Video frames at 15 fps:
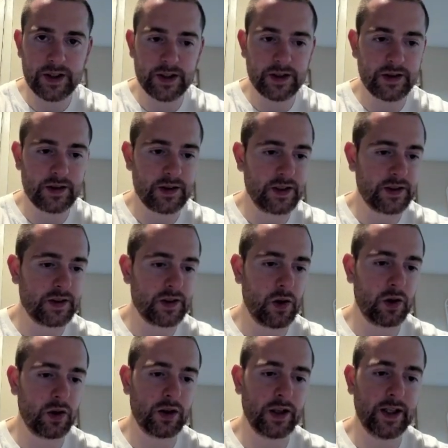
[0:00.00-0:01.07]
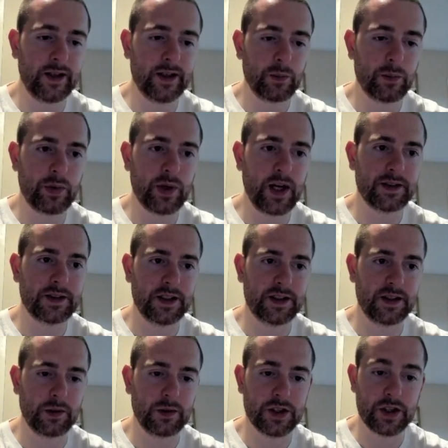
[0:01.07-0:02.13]
This is a learning
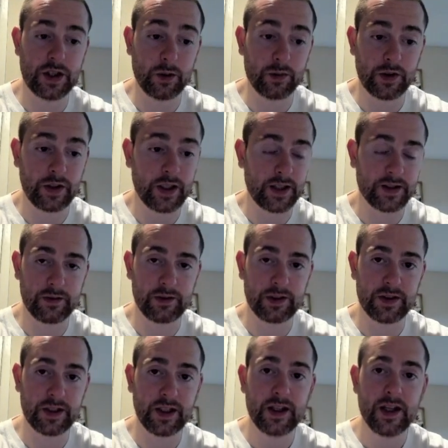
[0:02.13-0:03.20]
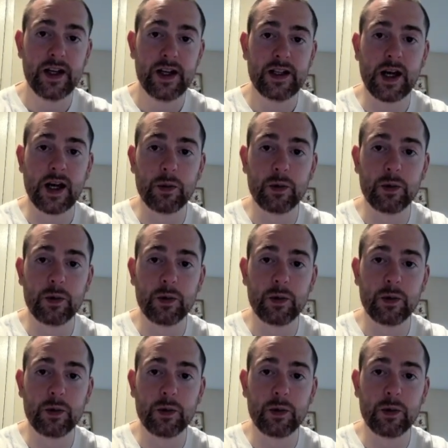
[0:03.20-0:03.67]
process. I'm going to share with you guys everything. Now